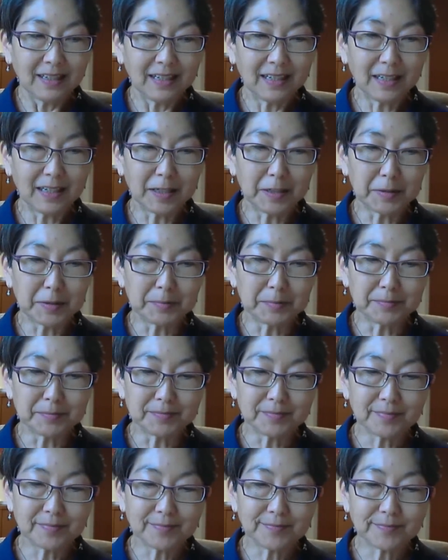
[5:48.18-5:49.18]
um,
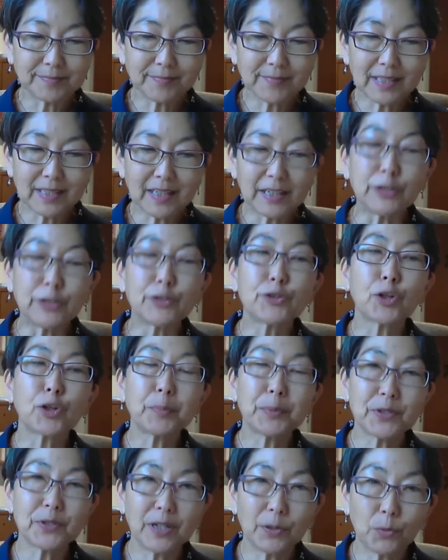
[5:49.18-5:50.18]
an
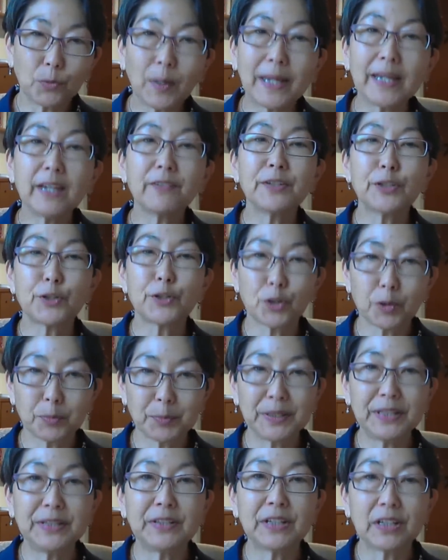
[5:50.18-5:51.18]
interpret a way of
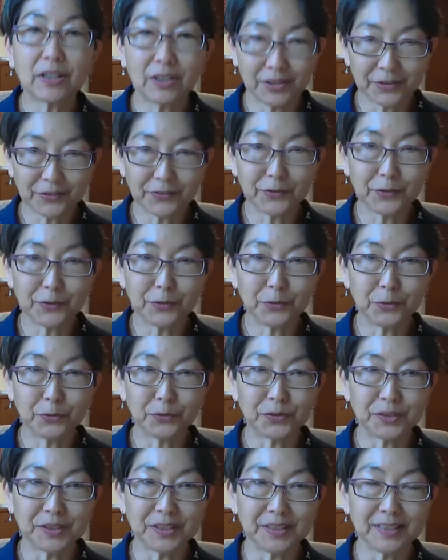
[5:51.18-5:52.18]
interpreting the
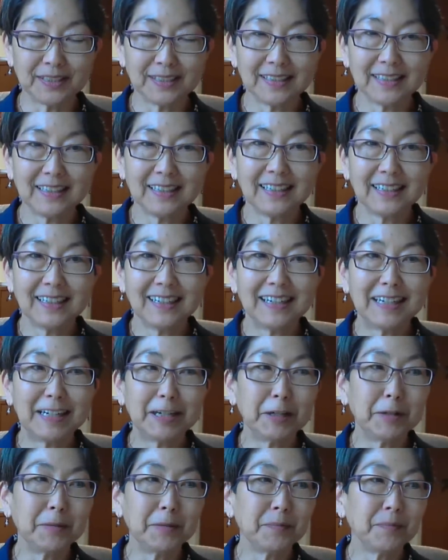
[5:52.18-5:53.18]
Constitution
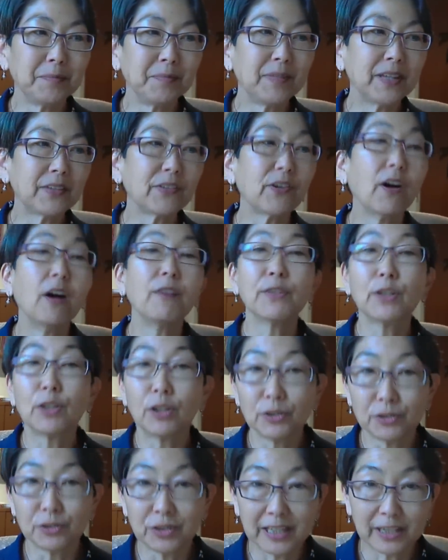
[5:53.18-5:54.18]
um, that's often
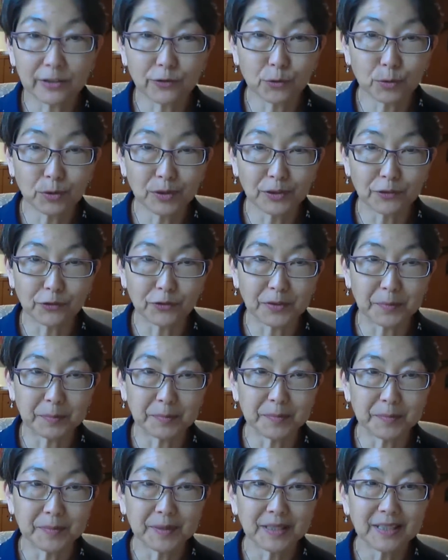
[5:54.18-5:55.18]
called textualism.
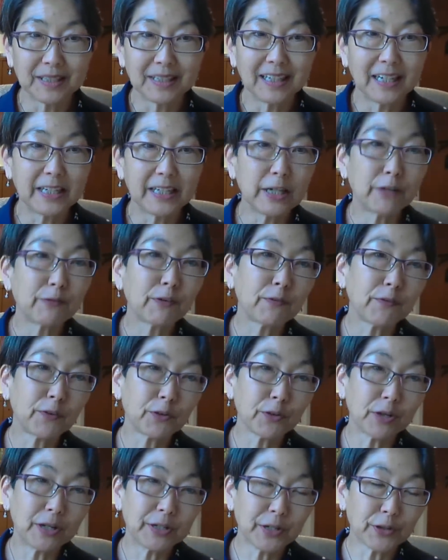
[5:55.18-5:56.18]
Another,
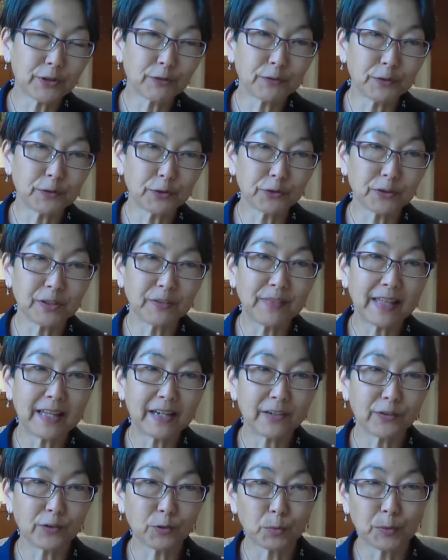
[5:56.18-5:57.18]
ver- another version of that
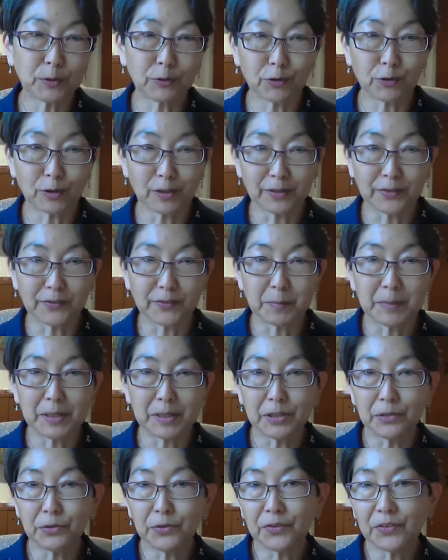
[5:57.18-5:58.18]
is originalism.
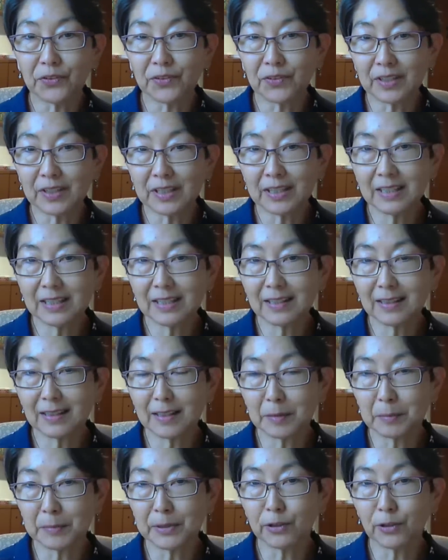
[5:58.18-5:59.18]
And you see
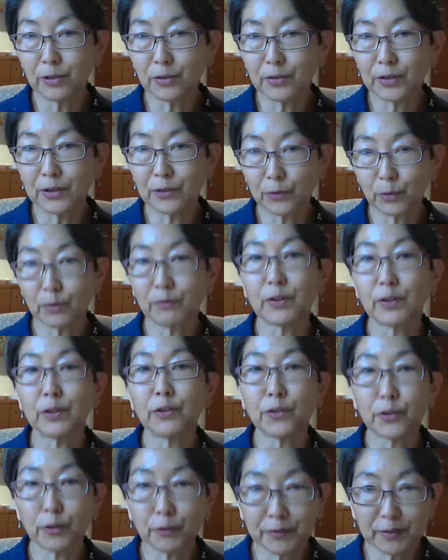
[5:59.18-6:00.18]
the, the sort of
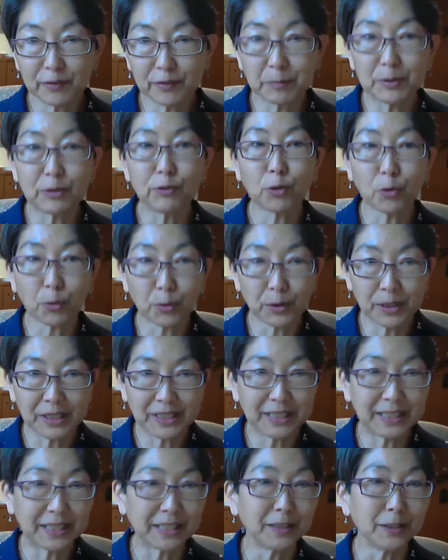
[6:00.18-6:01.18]
conservative
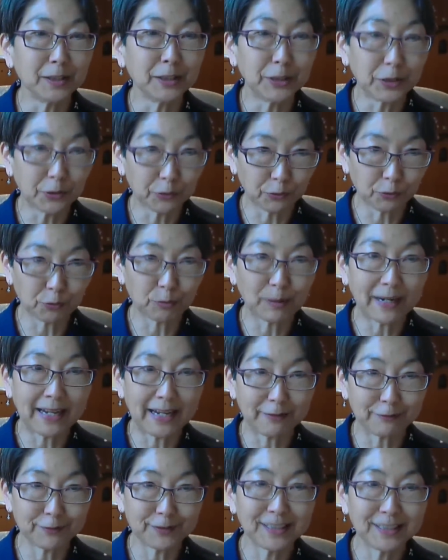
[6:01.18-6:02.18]
majority in Alito's
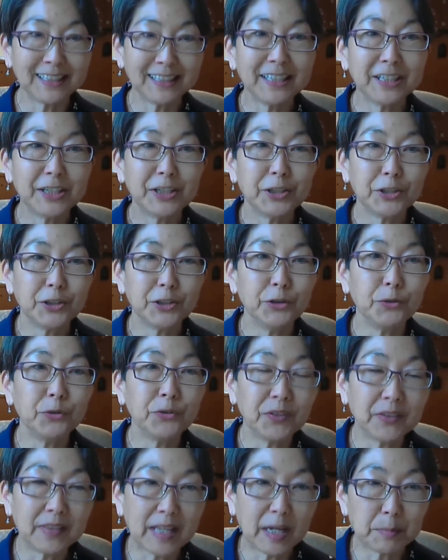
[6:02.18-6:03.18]
draft
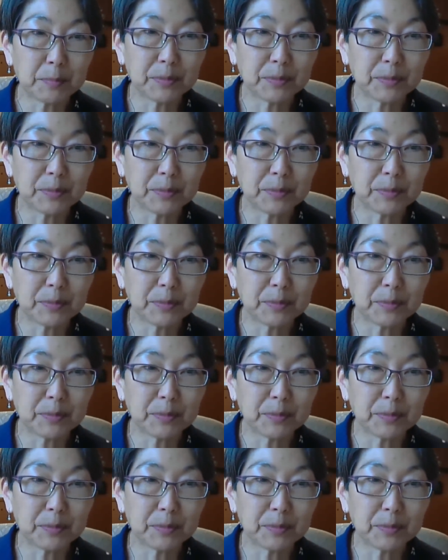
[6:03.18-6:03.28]
using that